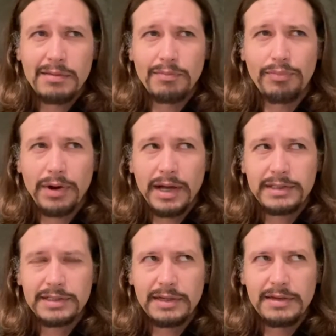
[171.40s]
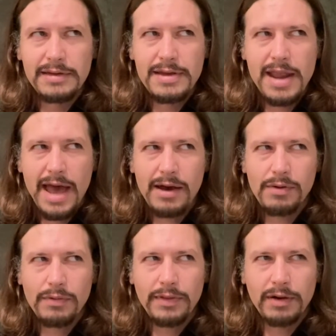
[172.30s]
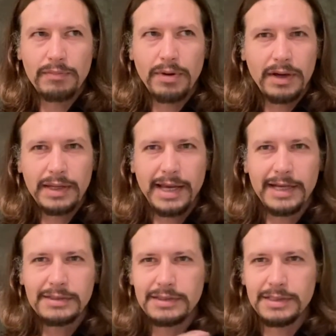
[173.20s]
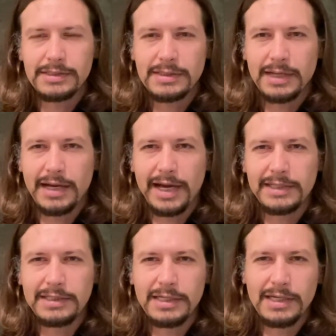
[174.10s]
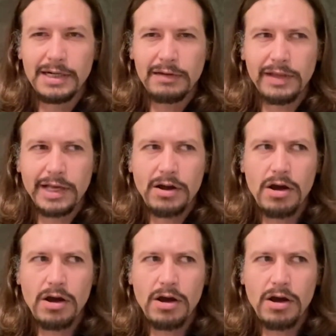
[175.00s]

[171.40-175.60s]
but now their body has this idea of like,